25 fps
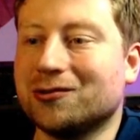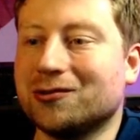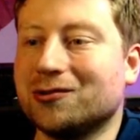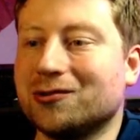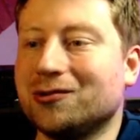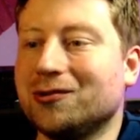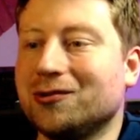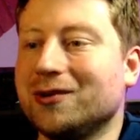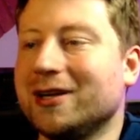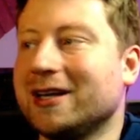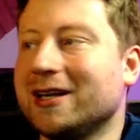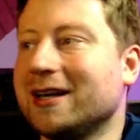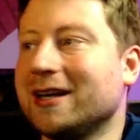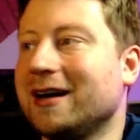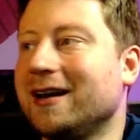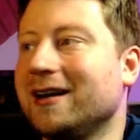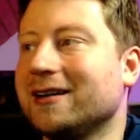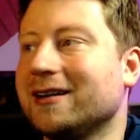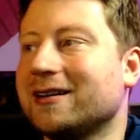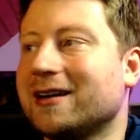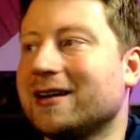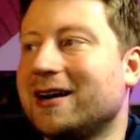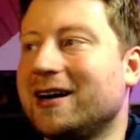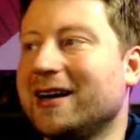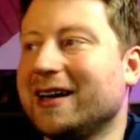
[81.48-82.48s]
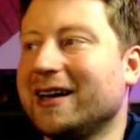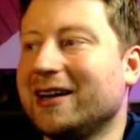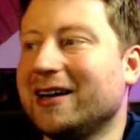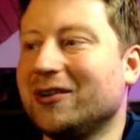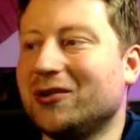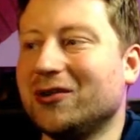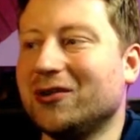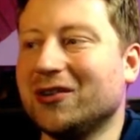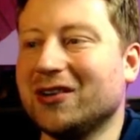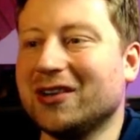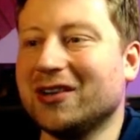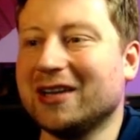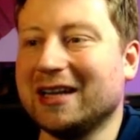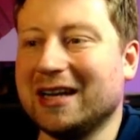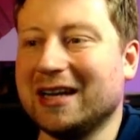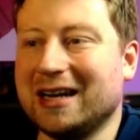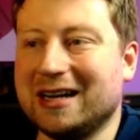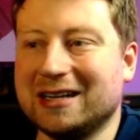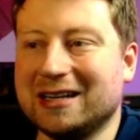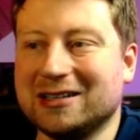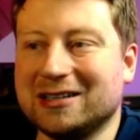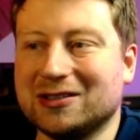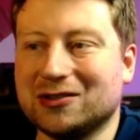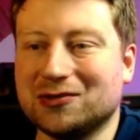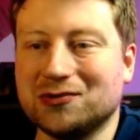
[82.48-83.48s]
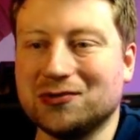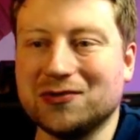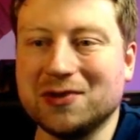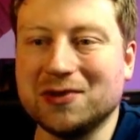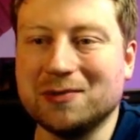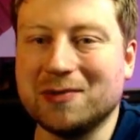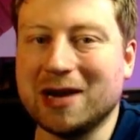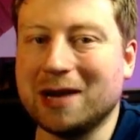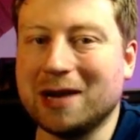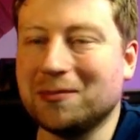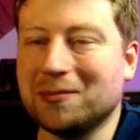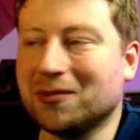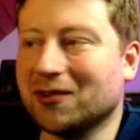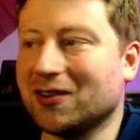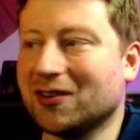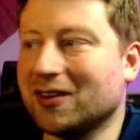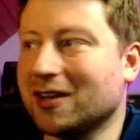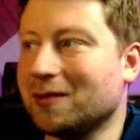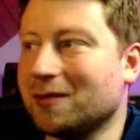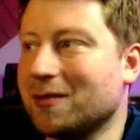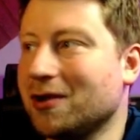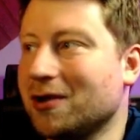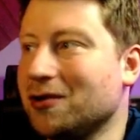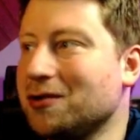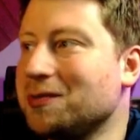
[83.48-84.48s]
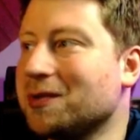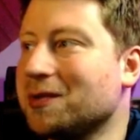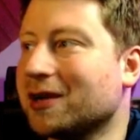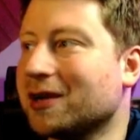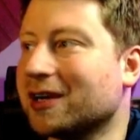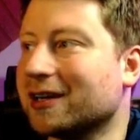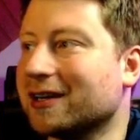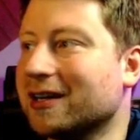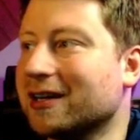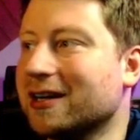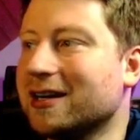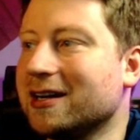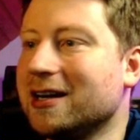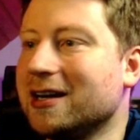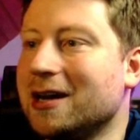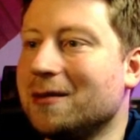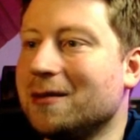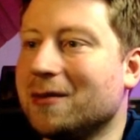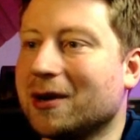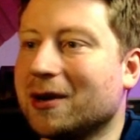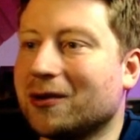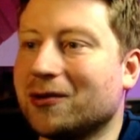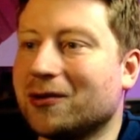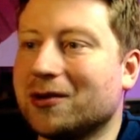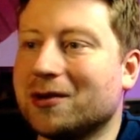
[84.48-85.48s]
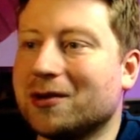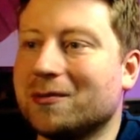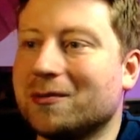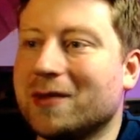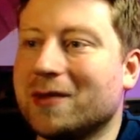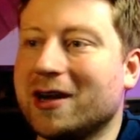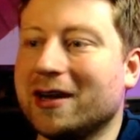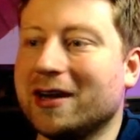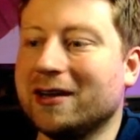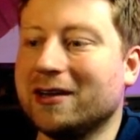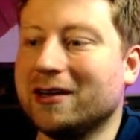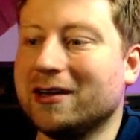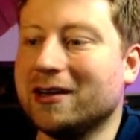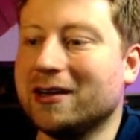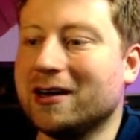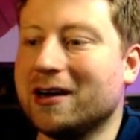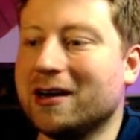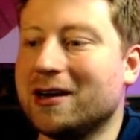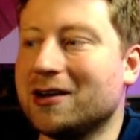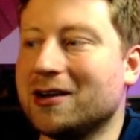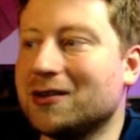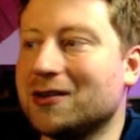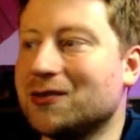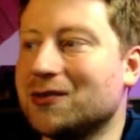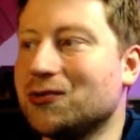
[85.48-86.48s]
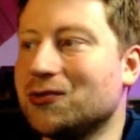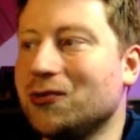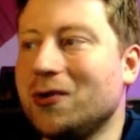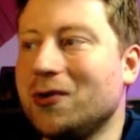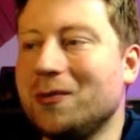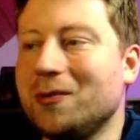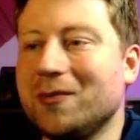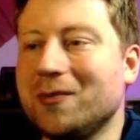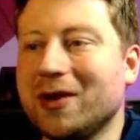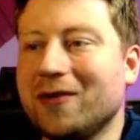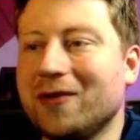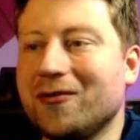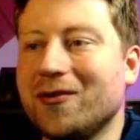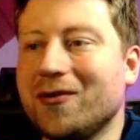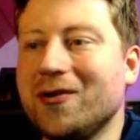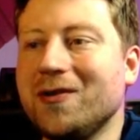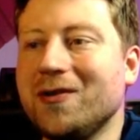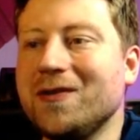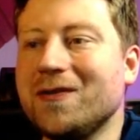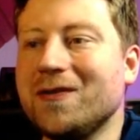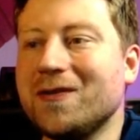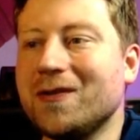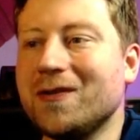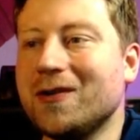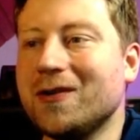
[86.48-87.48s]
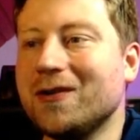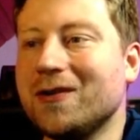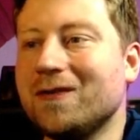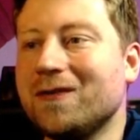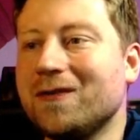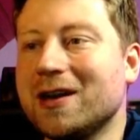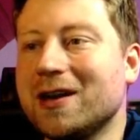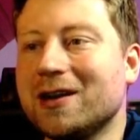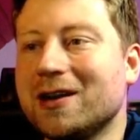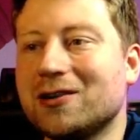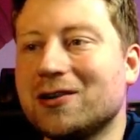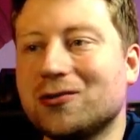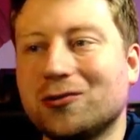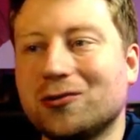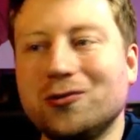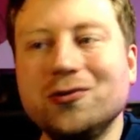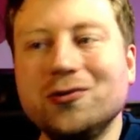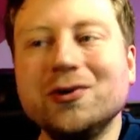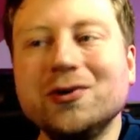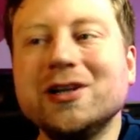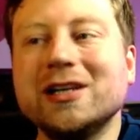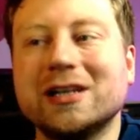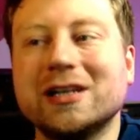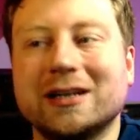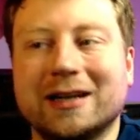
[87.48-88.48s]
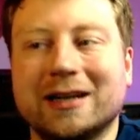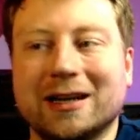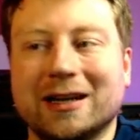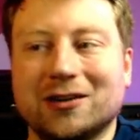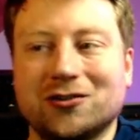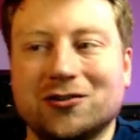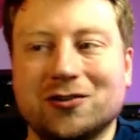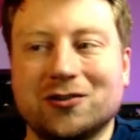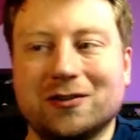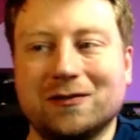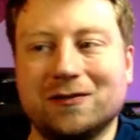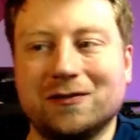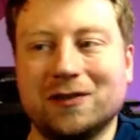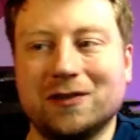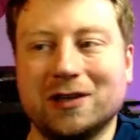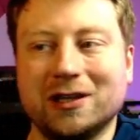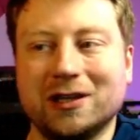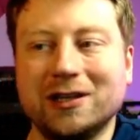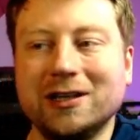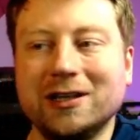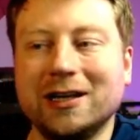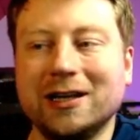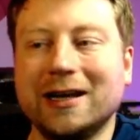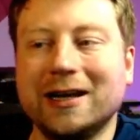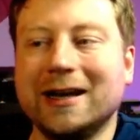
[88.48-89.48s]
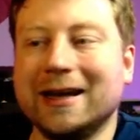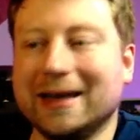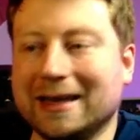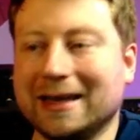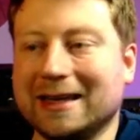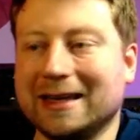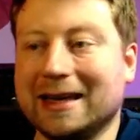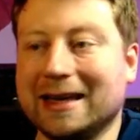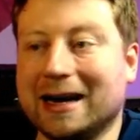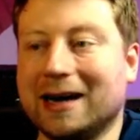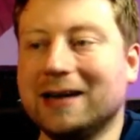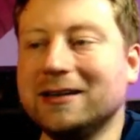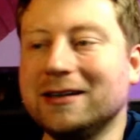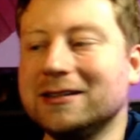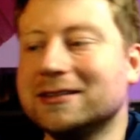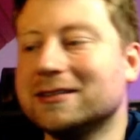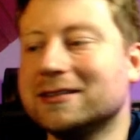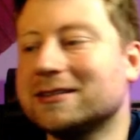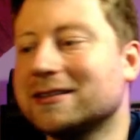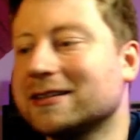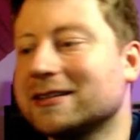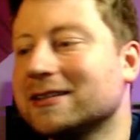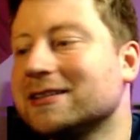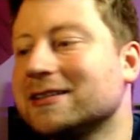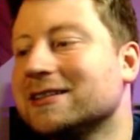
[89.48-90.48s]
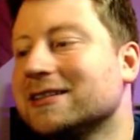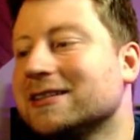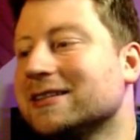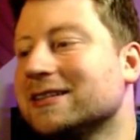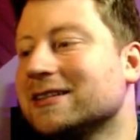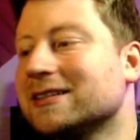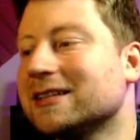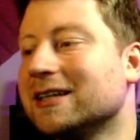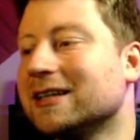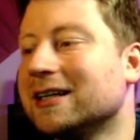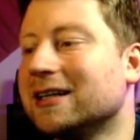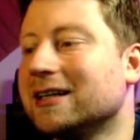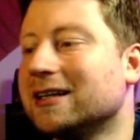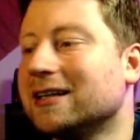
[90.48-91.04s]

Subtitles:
King for 3, and, well, we don't have much left, do we? You might think, here, rook b5, and we're threatening quite a lot. Yes, that's right.